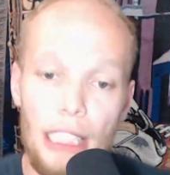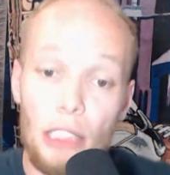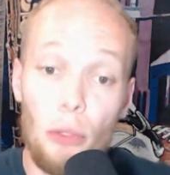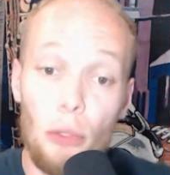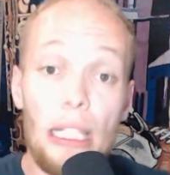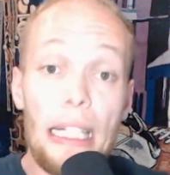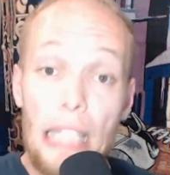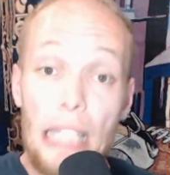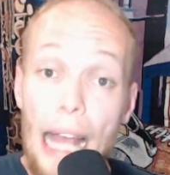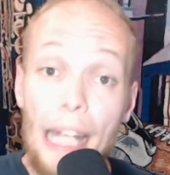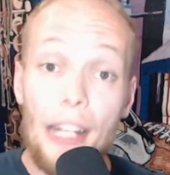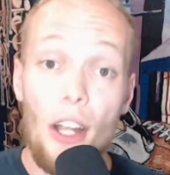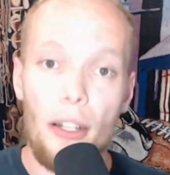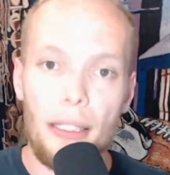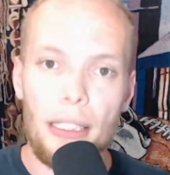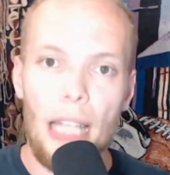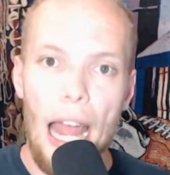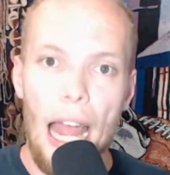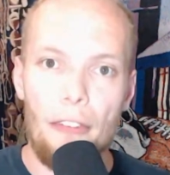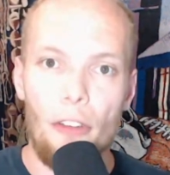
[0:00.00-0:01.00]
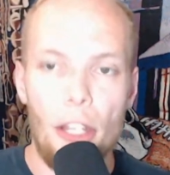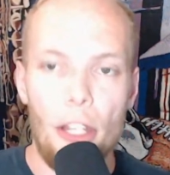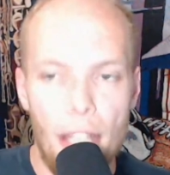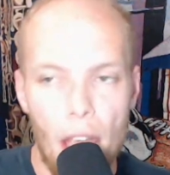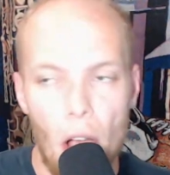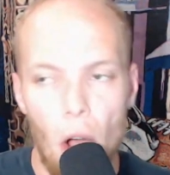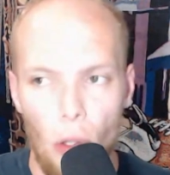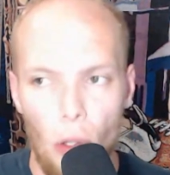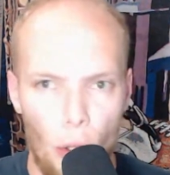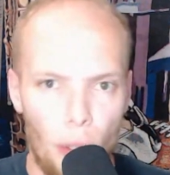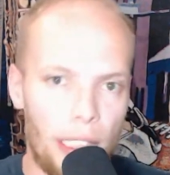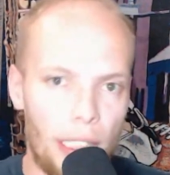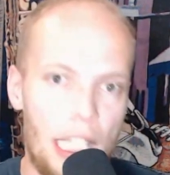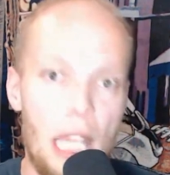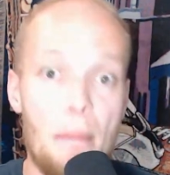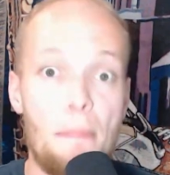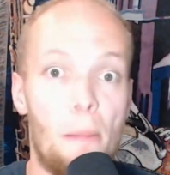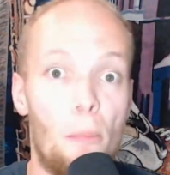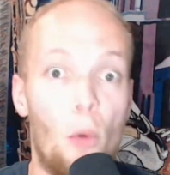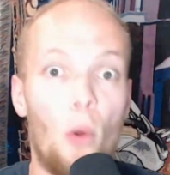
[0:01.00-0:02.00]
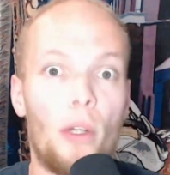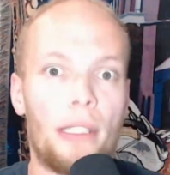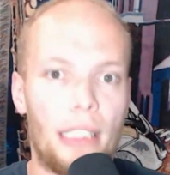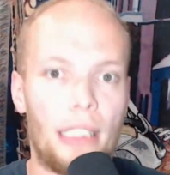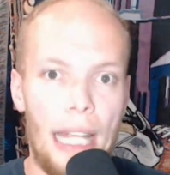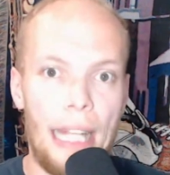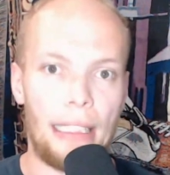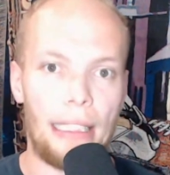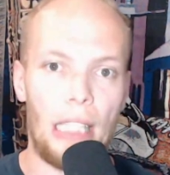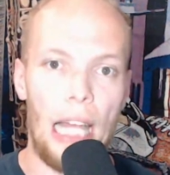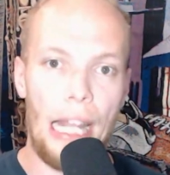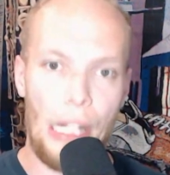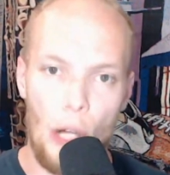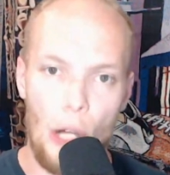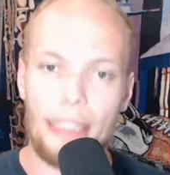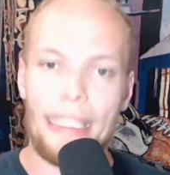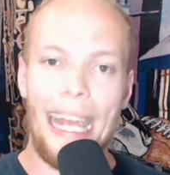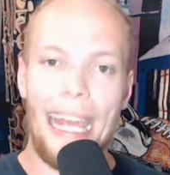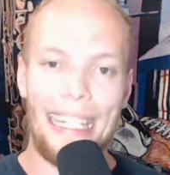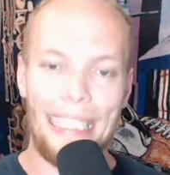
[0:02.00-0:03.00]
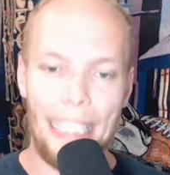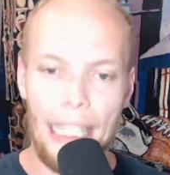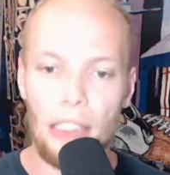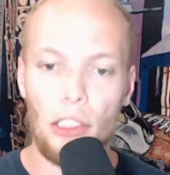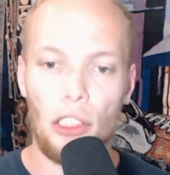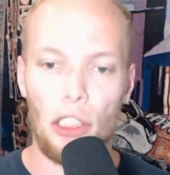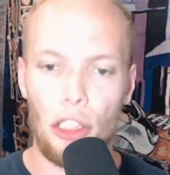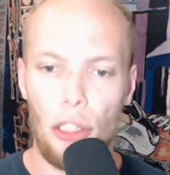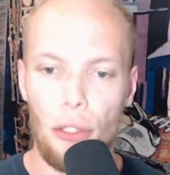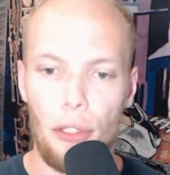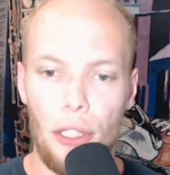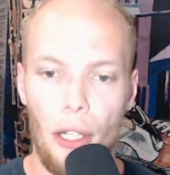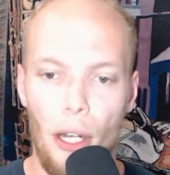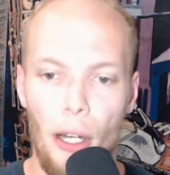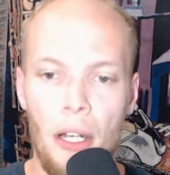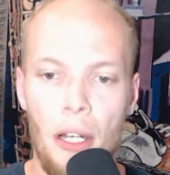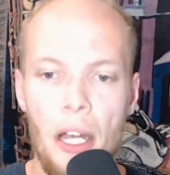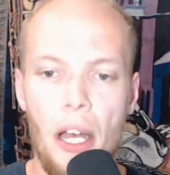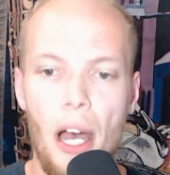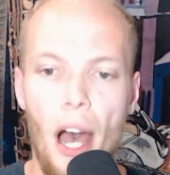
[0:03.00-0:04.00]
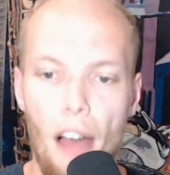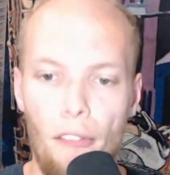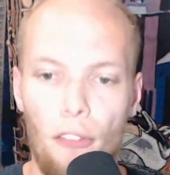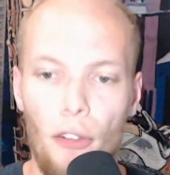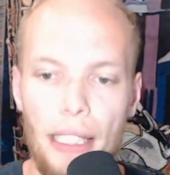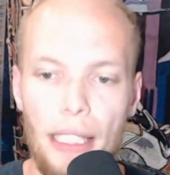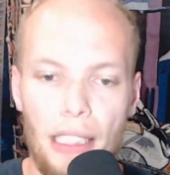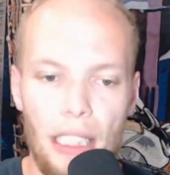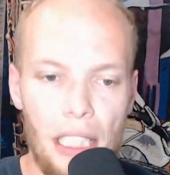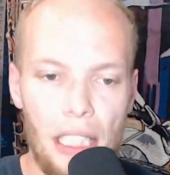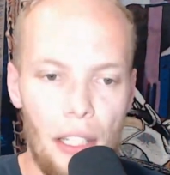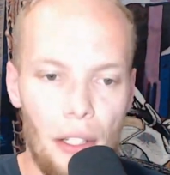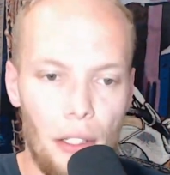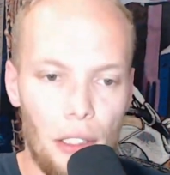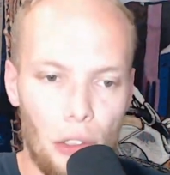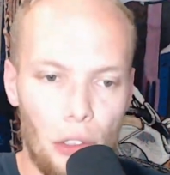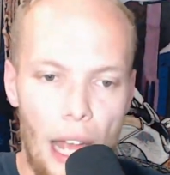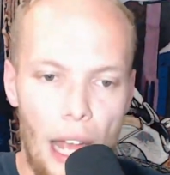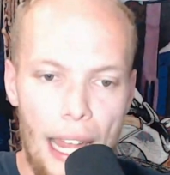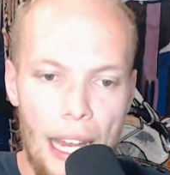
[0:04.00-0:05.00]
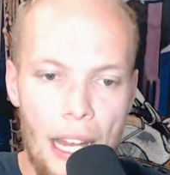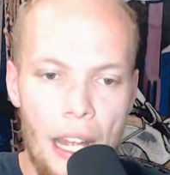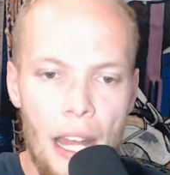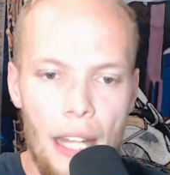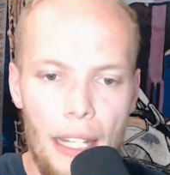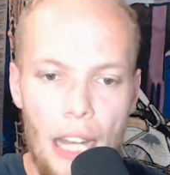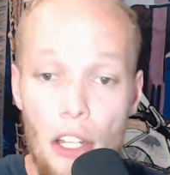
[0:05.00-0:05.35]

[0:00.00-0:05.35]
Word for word: He's really like our Tyreek Hill, or to keep it more Saints, like our Ted Ginn Junior of recent years, right?